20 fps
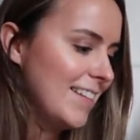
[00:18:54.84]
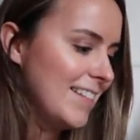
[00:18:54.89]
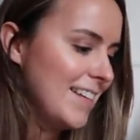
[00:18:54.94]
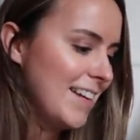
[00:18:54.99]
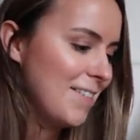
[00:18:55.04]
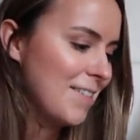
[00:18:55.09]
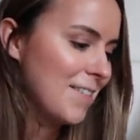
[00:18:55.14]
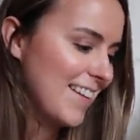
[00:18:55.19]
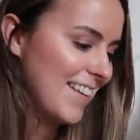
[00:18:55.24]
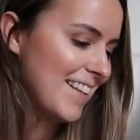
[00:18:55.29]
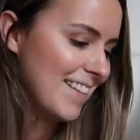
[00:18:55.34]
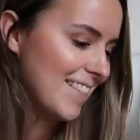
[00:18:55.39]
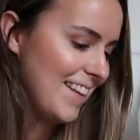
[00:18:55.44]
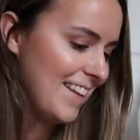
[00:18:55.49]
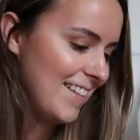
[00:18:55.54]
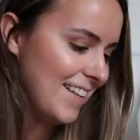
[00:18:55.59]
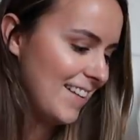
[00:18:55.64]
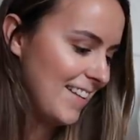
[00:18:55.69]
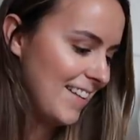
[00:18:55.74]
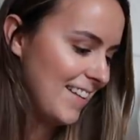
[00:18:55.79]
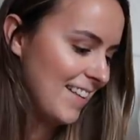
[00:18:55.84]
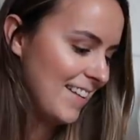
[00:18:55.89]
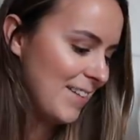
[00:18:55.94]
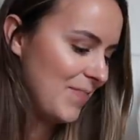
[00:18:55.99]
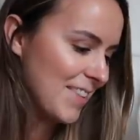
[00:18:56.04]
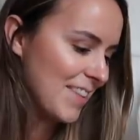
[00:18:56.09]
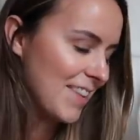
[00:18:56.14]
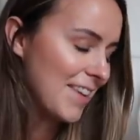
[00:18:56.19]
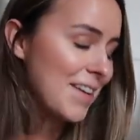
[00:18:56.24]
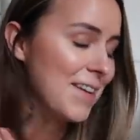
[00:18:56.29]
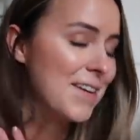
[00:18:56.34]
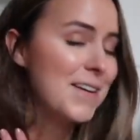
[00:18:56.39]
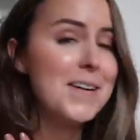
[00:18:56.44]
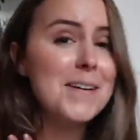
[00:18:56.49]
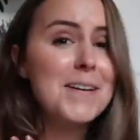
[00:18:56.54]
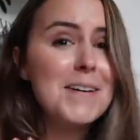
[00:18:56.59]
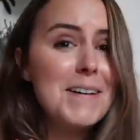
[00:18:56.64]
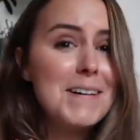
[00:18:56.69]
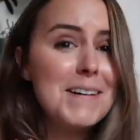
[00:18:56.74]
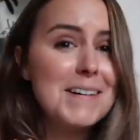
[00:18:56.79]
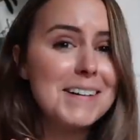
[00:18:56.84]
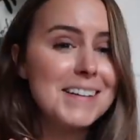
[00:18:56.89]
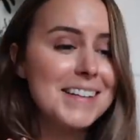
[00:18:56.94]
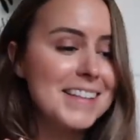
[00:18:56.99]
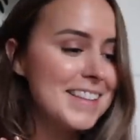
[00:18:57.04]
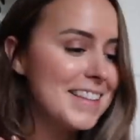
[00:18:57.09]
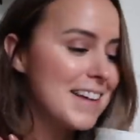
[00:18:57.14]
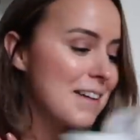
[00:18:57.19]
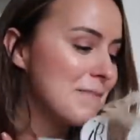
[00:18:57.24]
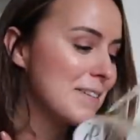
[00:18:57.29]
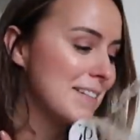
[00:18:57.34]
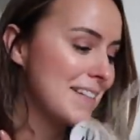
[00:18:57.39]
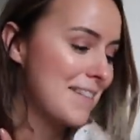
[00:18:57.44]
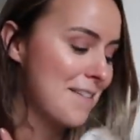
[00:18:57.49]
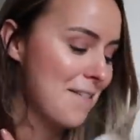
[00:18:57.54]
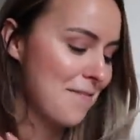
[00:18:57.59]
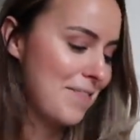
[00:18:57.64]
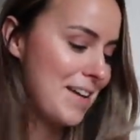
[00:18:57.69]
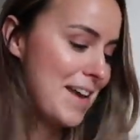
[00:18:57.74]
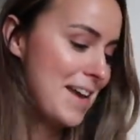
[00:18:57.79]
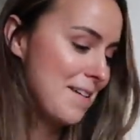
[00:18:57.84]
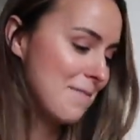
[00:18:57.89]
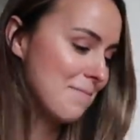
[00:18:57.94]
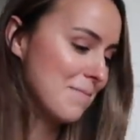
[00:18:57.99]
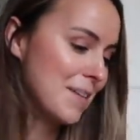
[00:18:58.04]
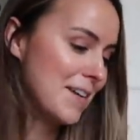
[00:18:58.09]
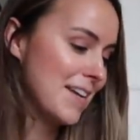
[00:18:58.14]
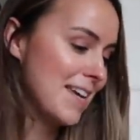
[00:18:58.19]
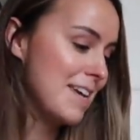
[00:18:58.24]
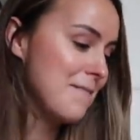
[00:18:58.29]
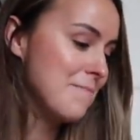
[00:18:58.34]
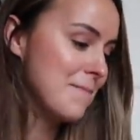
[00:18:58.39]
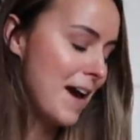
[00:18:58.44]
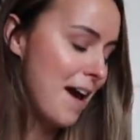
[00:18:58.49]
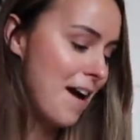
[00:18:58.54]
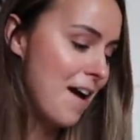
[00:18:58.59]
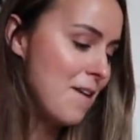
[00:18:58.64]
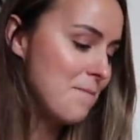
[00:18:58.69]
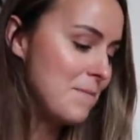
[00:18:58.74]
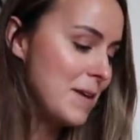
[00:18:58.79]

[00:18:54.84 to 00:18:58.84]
Dear Laura, firstly, thank you. Oh, that was lovely. I'm gonna keep that.